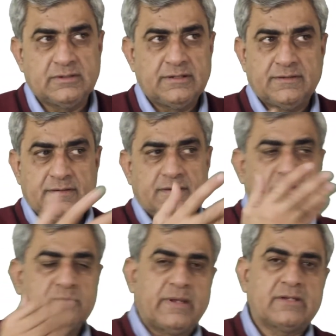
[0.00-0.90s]
This is
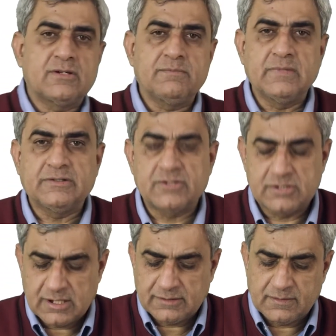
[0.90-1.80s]
his picture, Mr.
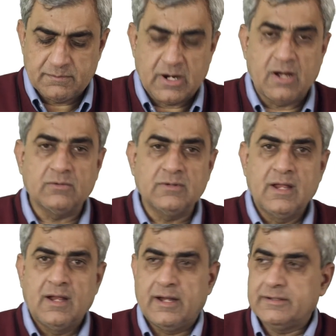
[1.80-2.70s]
J.C. Brown,
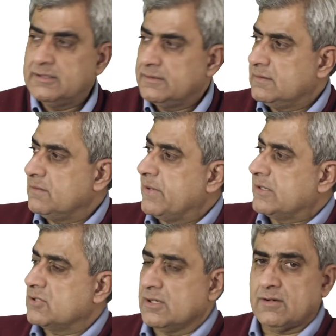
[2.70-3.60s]
and this is the
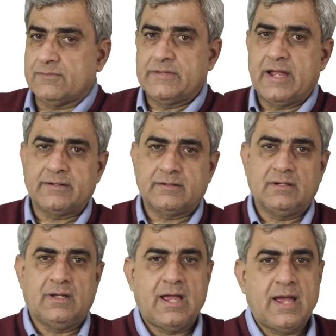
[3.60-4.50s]
picture of that
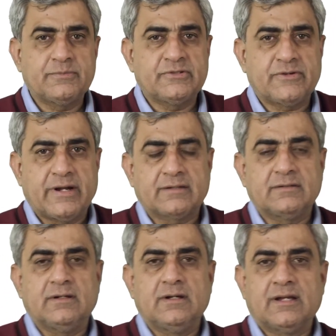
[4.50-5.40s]

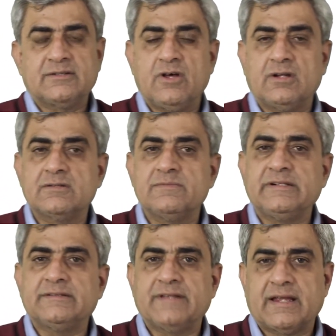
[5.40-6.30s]
abstract
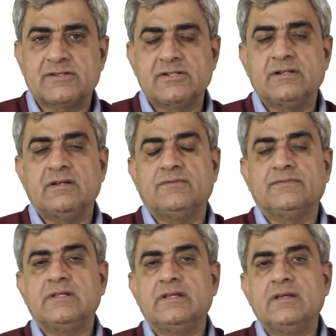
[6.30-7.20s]
acknowledgement section
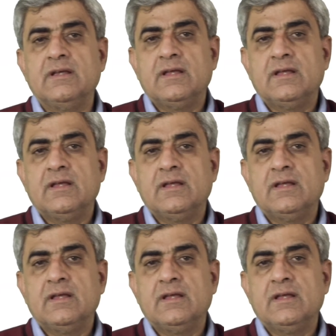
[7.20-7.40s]
of the